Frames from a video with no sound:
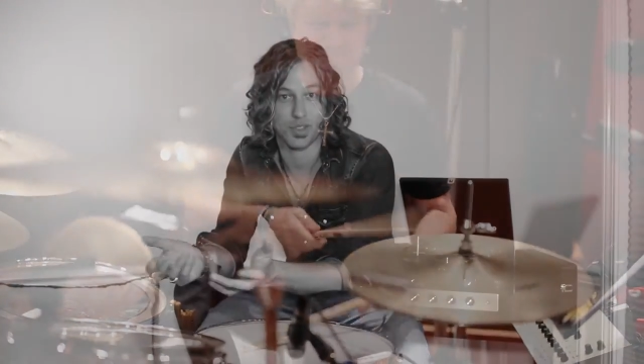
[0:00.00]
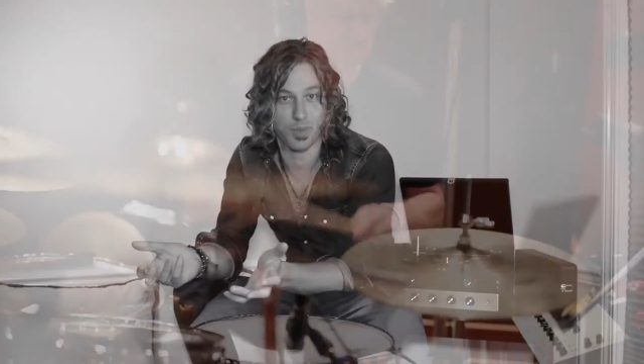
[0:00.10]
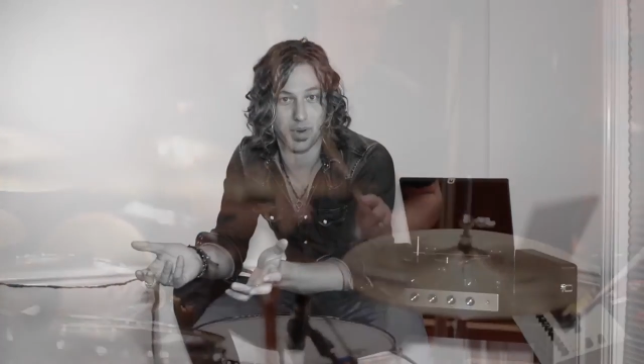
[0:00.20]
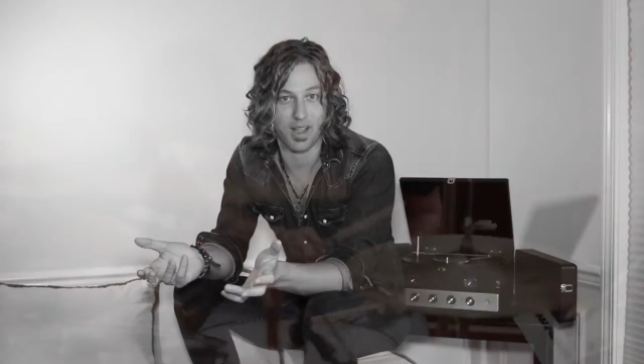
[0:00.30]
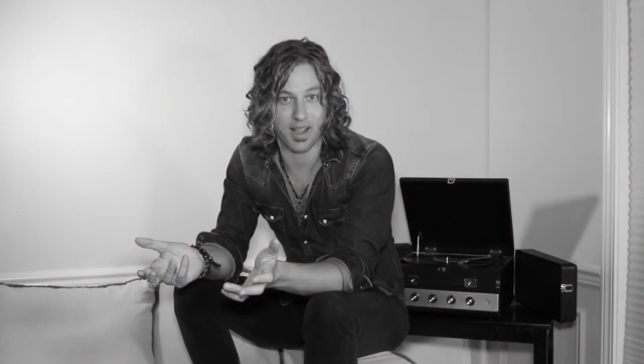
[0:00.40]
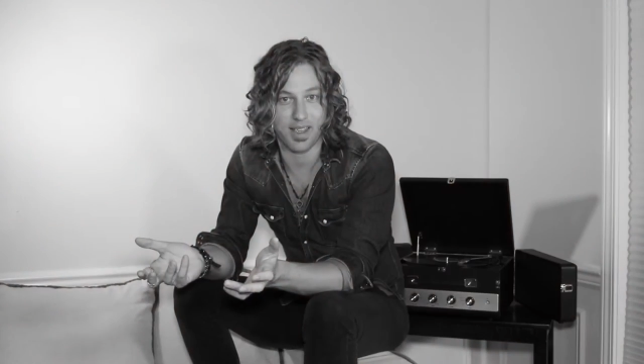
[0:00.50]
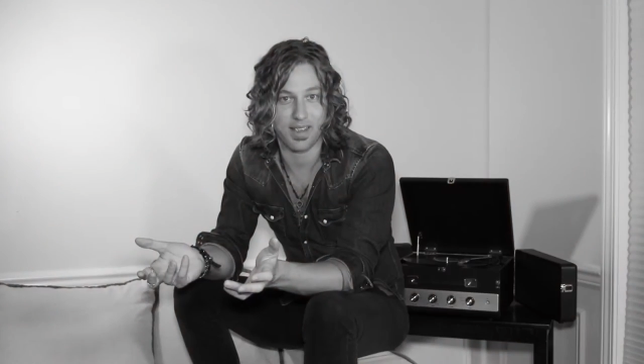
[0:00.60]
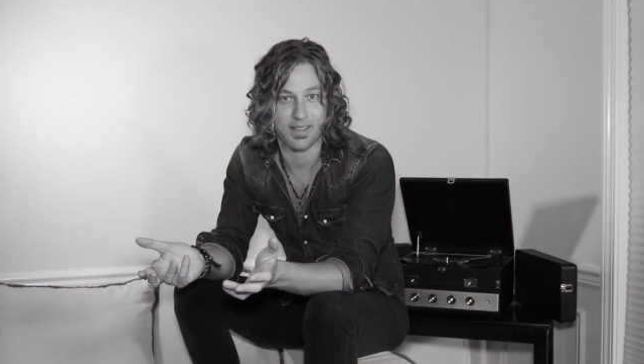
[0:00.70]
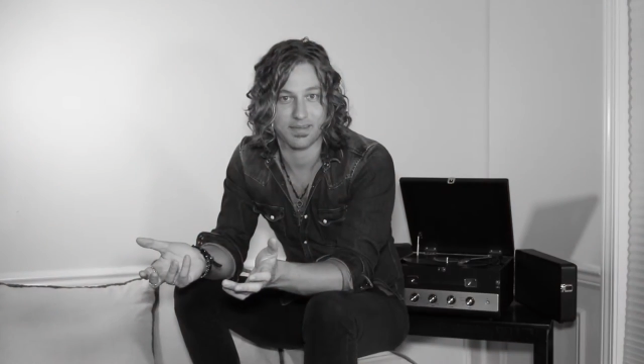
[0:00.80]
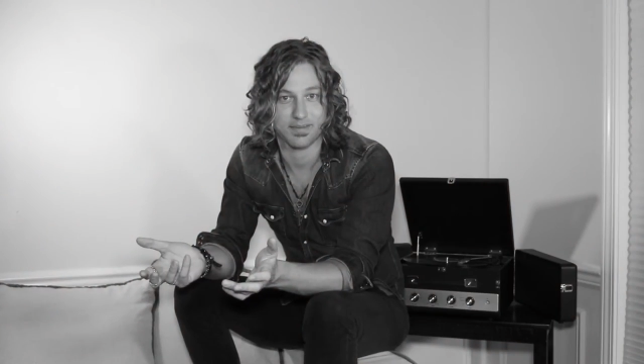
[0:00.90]
super
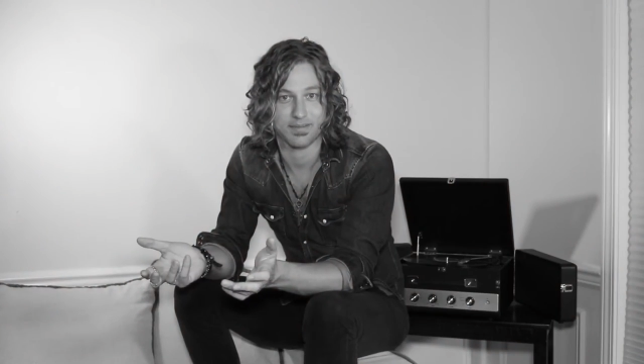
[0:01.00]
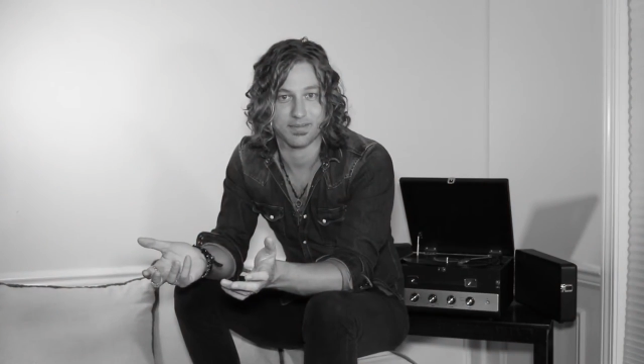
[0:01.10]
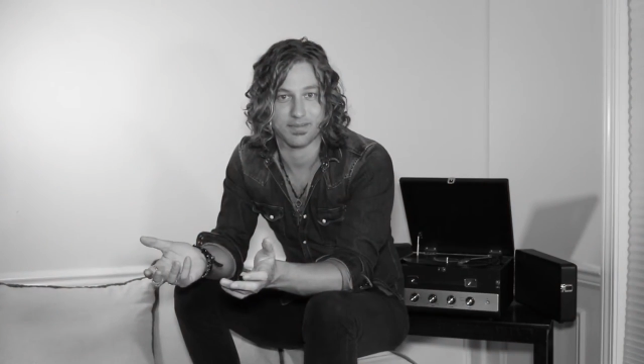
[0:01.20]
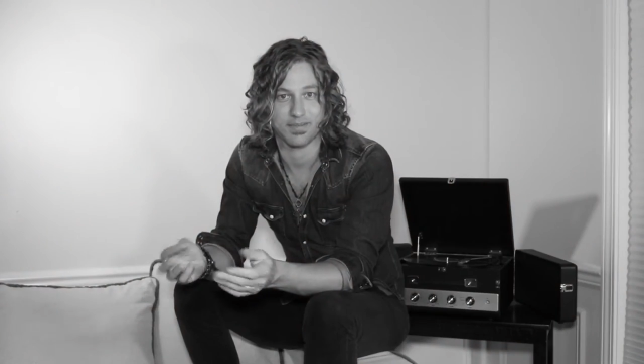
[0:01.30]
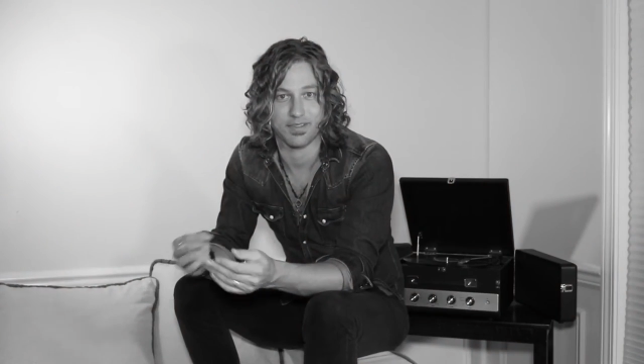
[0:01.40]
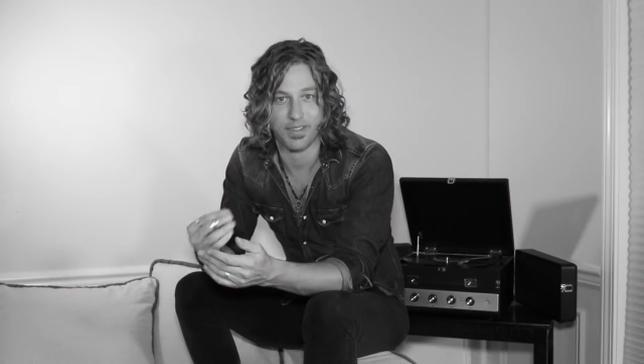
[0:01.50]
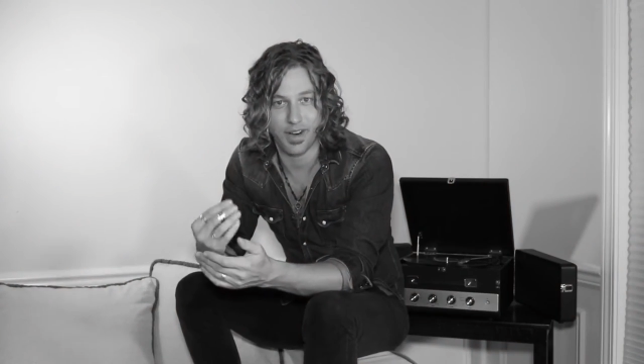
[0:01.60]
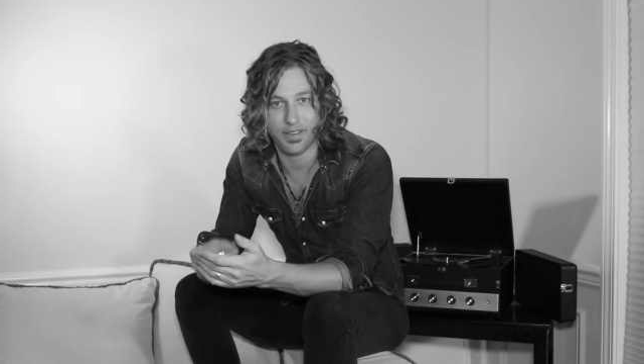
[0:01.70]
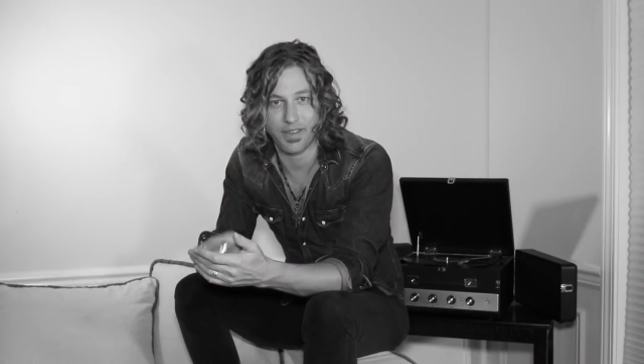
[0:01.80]
lucky, very,